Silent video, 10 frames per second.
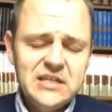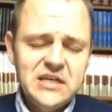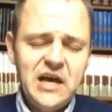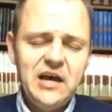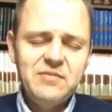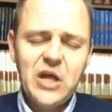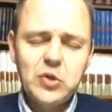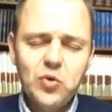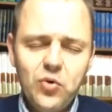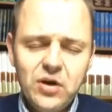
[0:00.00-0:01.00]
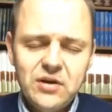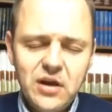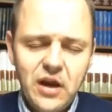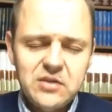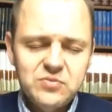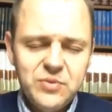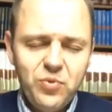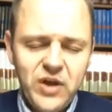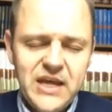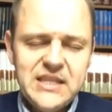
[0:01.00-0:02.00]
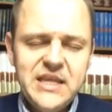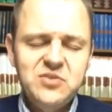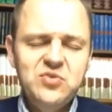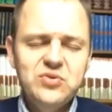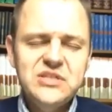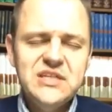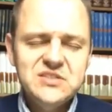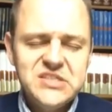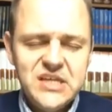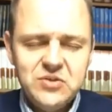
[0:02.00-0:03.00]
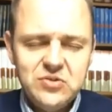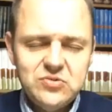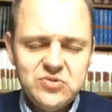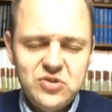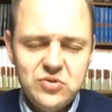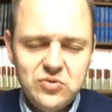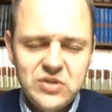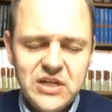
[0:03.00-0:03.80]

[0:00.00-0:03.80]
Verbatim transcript: Uh, Lord, we pray that you would continue to